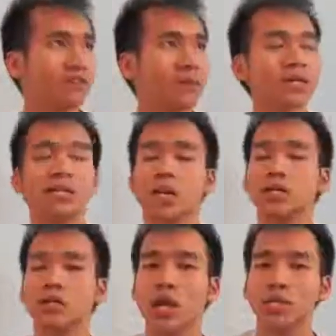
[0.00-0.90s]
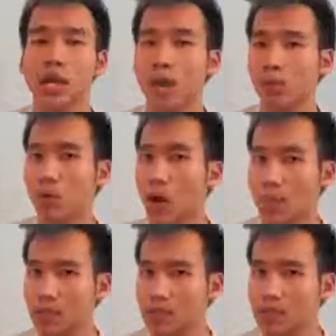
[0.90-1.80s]
give me a second chance, I
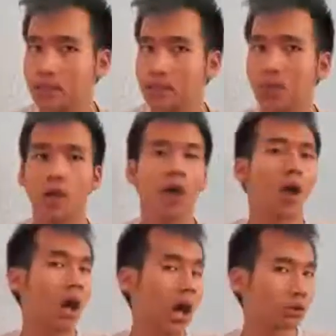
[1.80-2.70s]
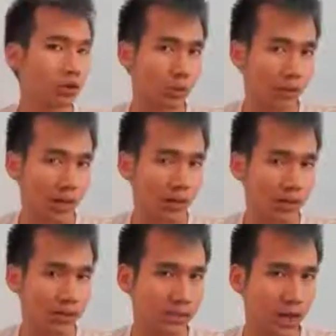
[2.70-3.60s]
promise I'll do better
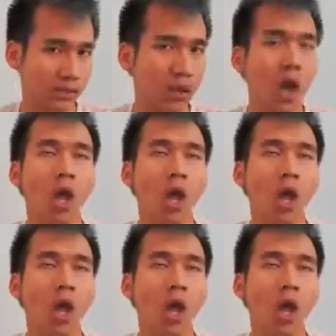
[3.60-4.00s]
next time.